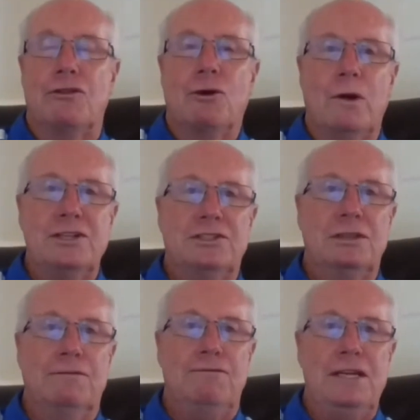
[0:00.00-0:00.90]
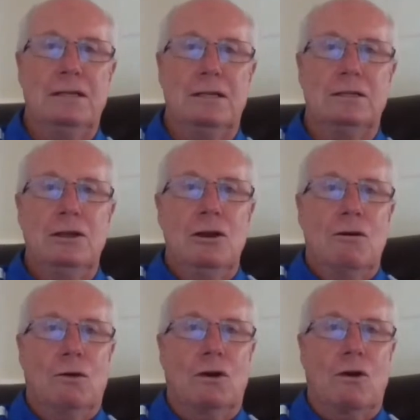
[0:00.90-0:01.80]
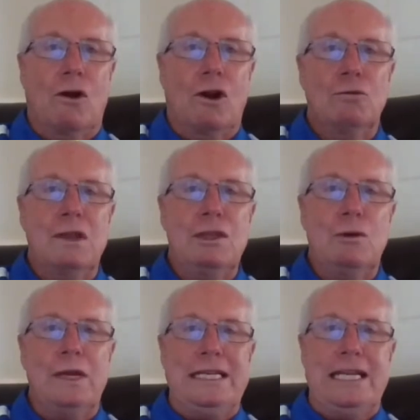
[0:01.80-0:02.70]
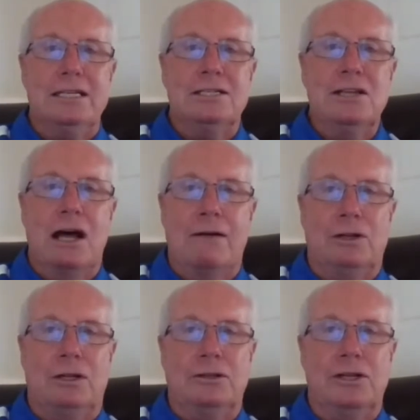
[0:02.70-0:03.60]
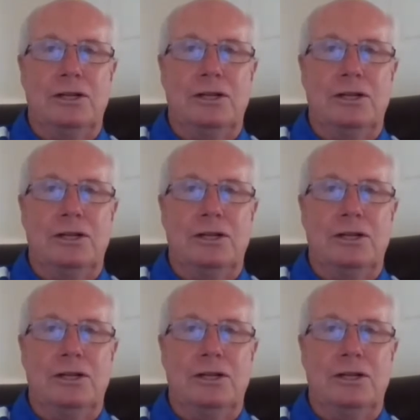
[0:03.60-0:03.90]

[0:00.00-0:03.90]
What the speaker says: authorities in the field were arguing that we needed novel